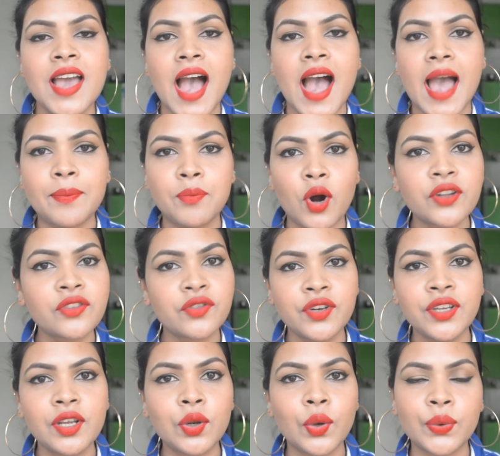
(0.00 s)
I bought
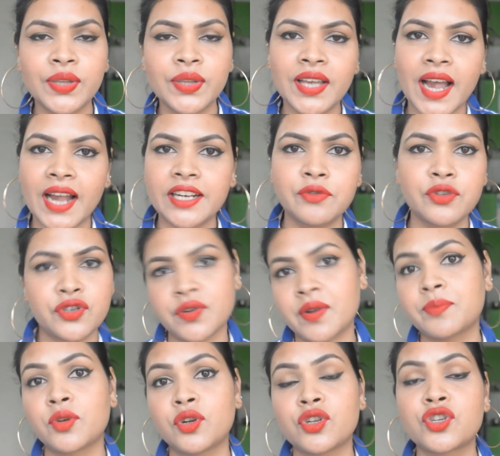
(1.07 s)
3 clothing items which
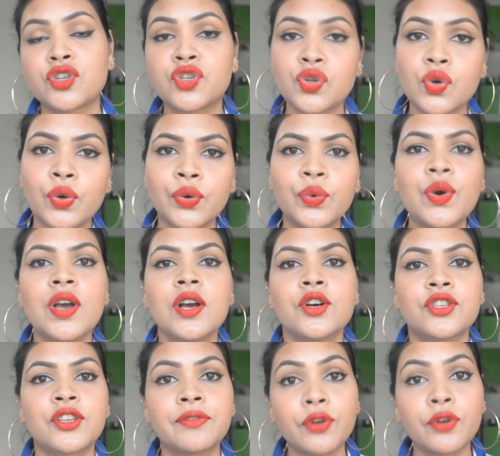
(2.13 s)
I'm gonna show you.
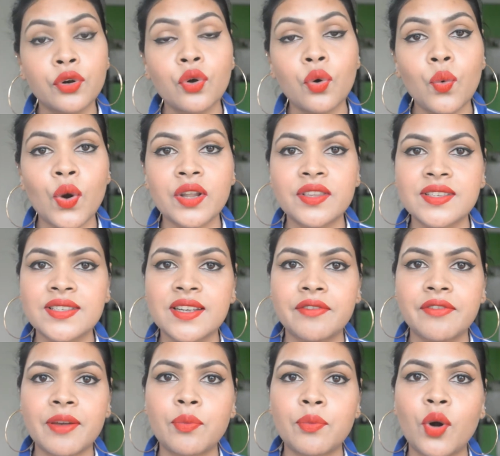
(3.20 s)
So if you don't know what are the stuff
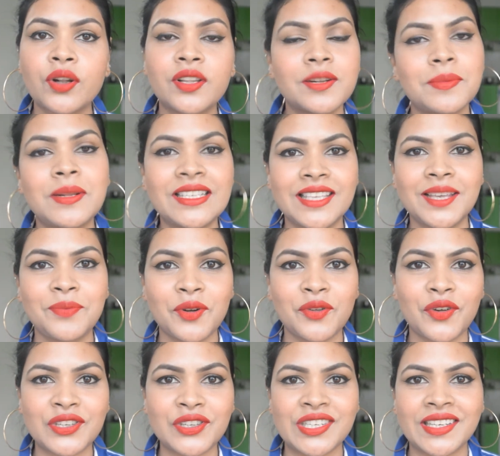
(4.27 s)
I bought, then please keep on
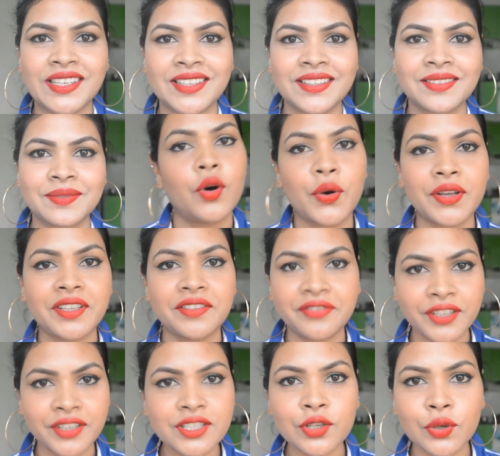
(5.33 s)
watching. Okay, the
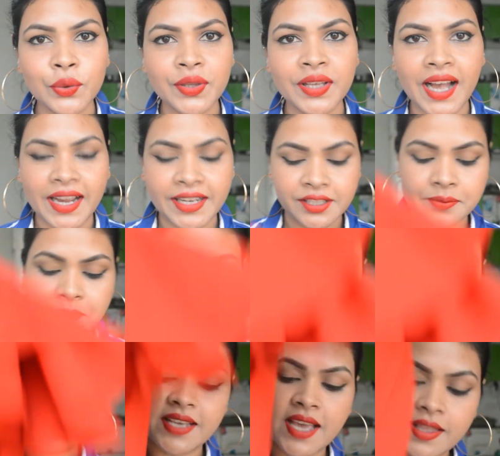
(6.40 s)
first clothing item
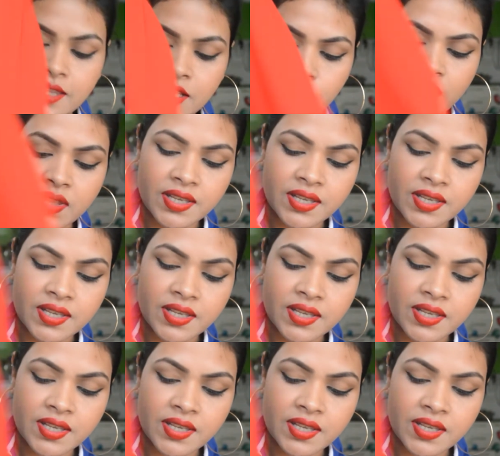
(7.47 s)
is this one.